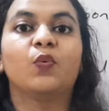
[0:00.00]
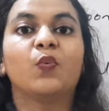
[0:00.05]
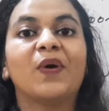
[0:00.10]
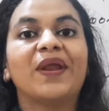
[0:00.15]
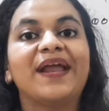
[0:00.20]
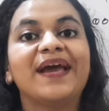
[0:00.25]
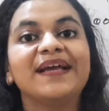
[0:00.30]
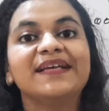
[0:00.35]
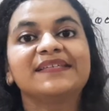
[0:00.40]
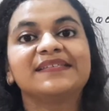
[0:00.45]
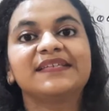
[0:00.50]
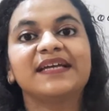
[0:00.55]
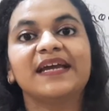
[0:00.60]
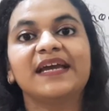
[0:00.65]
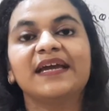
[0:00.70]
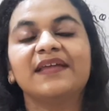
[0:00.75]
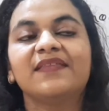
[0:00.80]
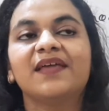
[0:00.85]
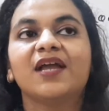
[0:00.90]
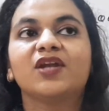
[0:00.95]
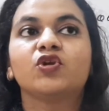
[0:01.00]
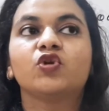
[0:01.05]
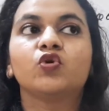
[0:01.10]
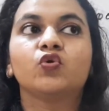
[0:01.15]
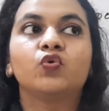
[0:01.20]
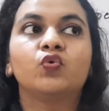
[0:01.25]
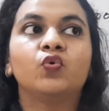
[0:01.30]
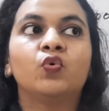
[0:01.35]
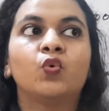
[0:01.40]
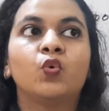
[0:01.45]
When I say that
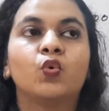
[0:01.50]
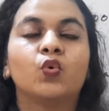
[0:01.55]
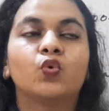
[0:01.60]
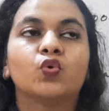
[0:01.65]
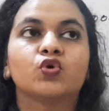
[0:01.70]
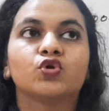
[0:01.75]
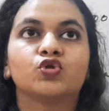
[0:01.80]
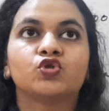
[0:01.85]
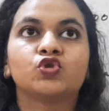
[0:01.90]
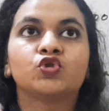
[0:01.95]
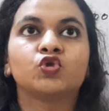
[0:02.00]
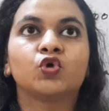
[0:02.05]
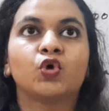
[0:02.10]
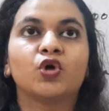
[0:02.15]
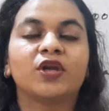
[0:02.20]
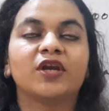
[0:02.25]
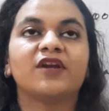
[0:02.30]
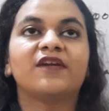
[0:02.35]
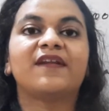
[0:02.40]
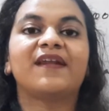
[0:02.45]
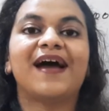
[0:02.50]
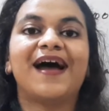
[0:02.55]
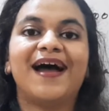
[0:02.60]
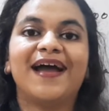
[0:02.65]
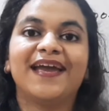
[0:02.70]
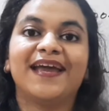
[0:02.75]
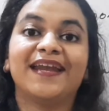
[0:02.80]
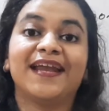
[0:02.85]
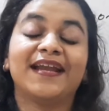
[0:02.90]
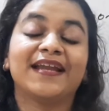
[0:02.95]
you should try
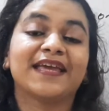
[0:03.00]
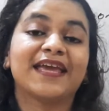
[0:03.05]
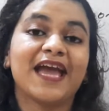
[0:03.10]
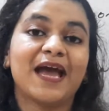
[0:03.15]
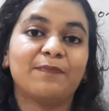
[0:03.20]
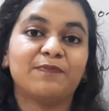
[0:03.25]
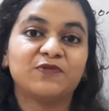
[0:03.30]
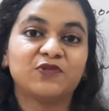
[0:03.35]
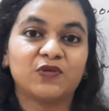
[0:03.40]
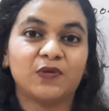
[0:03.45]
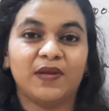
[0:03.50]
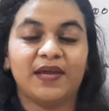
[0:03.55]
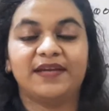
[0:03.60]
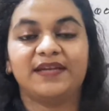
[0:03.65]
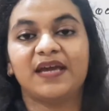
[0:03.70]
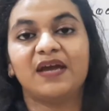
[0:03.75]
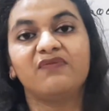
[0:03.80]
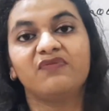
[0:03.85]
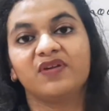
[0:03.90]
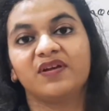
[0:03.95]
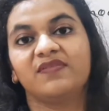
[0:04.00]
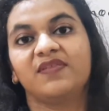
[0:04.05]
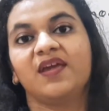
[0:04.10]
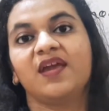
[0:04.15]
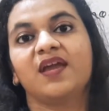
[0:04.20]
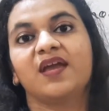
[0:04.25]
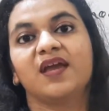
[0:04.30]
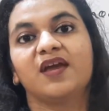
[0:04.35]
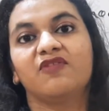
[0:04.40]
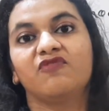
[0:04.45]
and encapsulate
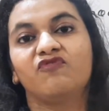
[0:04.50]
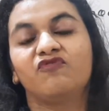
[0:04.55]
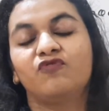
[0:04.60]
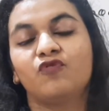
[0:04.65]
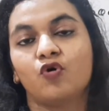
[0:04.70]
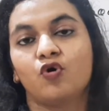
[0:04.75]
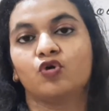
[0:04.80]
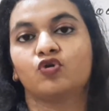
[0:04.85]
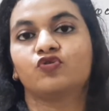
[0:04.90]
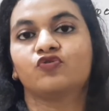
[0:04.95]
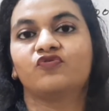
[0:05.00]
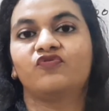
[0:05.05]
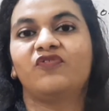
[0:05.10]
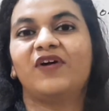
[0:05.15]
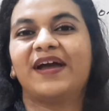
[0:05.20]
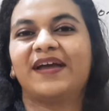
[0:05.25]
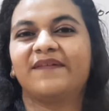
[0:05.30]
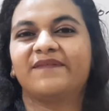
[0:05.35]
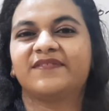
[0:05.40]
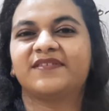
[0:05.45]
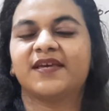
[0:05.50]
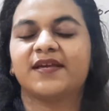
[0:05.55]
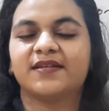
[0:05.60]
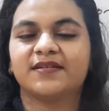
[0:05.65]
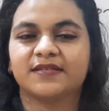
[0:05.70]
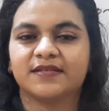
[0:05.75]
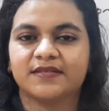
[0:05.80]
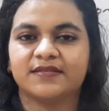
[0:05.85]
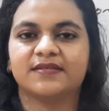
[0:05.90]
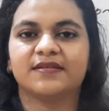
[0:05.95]
everything in 4 to 5
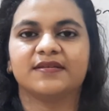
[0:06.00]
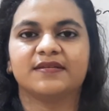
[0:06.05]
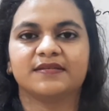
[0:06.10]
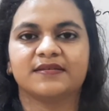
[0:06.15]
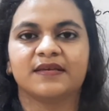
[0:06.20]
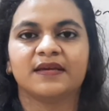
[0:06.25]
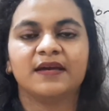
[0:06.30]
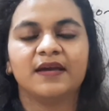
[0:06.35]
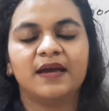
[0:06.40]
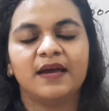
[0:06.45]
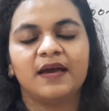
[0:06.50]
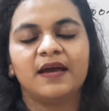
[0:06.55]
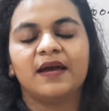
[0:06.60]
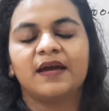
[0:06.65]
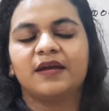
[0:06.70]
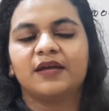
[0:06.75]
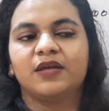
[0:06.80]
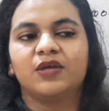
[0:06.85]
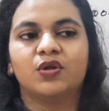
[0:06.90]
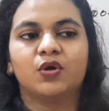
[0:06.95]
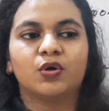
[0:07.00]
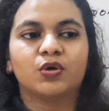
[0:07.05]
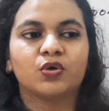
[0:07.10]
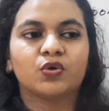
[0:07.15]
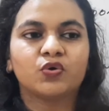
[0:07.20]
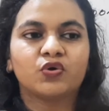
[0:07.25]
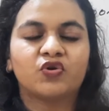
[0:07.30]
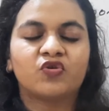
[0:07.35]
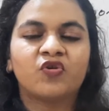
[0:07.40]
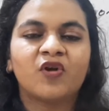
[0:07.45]
sentences,
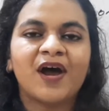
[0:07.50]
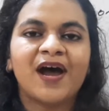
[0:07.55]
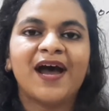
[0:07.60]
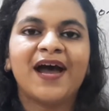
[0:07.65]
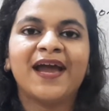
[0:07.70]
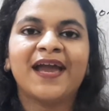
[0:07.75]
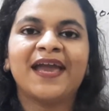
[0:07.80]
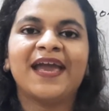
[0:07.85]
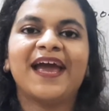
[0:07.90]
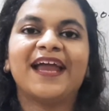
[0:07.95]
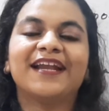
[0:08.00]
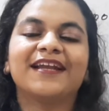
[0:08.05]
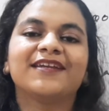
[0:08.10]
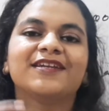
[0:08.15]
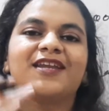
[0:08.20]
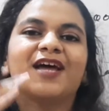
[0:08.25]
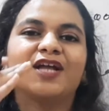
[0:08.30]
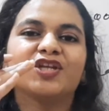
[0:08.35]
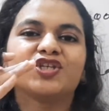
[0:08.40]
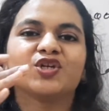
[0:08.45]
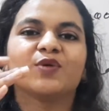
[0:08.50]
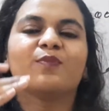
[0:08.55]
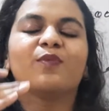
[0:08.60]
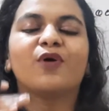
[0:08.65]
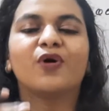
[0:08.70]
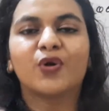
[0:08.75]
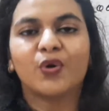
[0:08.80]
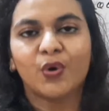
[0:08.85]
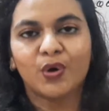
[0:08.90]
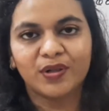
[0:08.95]
you try and touch
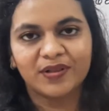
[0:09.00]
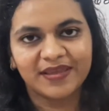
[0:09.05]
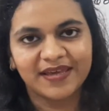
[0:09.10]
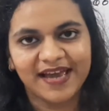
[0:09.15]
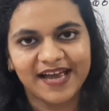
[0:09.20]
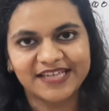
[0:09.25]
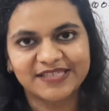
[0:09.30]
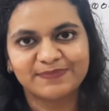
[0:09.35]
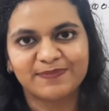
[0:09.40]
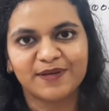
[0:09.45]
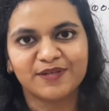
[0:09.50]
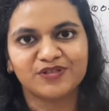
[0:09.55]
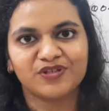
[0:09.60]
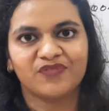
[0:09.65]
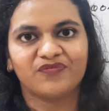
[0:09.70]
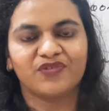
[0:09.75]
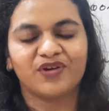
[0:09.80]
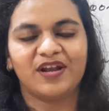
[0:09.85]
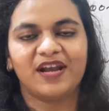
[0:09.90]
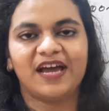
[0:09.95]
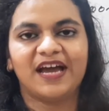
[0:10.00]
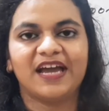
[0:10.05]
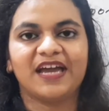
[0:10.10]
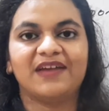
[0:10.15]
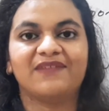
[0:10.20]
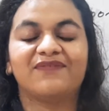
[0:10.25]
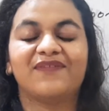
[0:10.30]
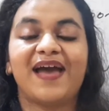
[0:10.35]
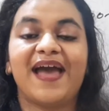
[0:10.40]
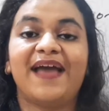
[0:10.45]
upon all the aspects of your
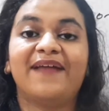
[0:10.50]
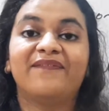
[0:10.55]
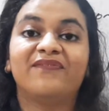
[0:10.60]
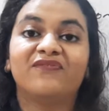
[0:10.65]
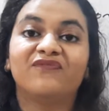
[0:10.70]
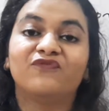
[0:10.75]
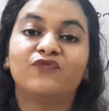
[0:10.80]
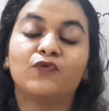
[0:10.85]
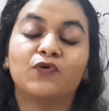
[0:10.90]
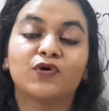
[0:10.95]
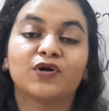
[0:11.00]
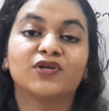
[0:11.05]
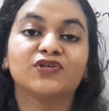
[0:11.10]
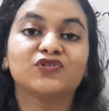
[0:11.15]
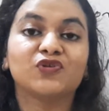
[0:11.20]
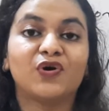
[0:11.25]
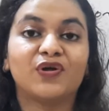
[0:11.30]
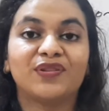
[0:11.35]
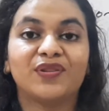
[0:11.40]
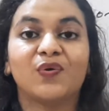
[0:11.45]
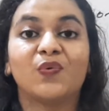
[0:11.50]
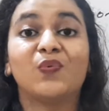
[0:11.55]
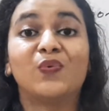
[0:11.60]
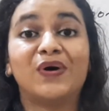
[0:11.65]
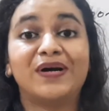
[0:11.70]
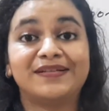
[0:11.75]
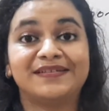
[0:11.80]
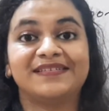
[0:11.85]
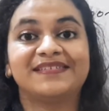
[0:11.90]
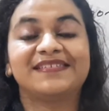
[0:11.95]
life and focus on the
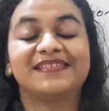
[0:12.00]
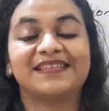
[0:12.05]
ones